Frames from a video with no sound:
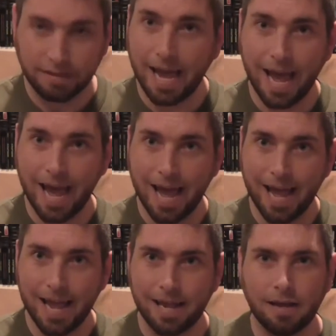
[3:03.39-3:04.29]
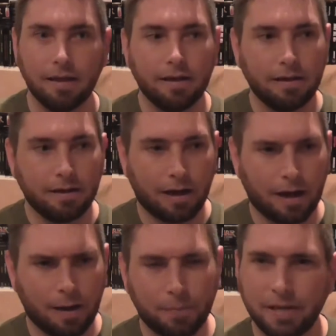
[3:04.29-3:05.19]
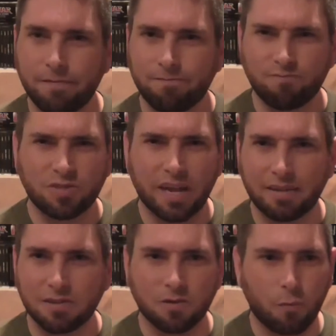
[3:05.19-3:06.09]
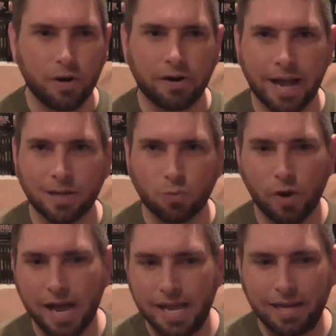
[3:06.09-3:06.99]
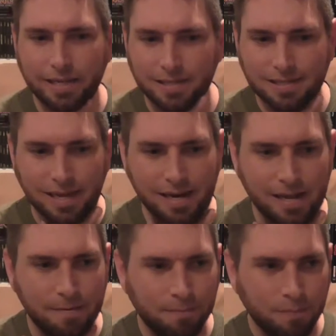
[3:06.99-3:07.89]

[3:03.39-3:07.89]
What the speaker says: Yay! But he sent it some weird ass way. He didn't send it